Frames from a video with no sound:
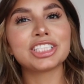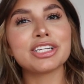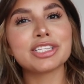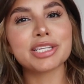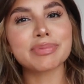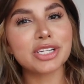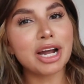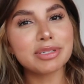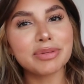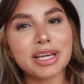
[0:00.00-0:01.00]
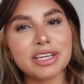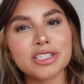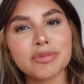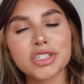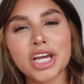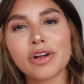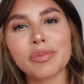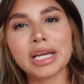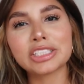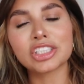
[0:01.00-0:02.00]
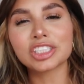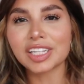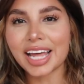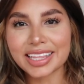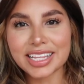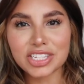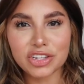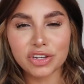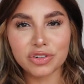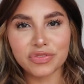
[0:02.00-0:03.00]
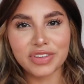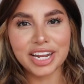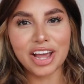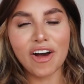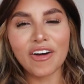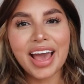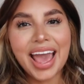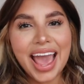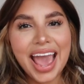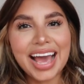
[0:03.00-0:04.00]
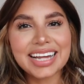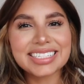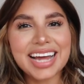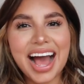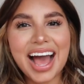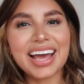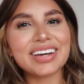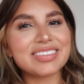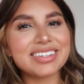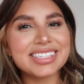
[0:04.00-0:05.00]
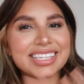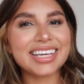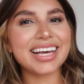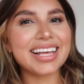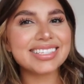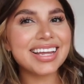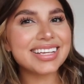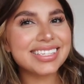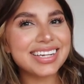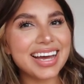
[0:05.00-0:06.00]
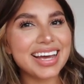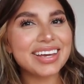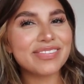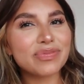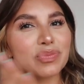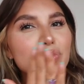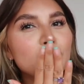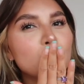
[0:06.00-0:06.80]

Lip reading: to subscribe to my YouTube channel. Make sure to like this YouTube video, and I will see you guys next time.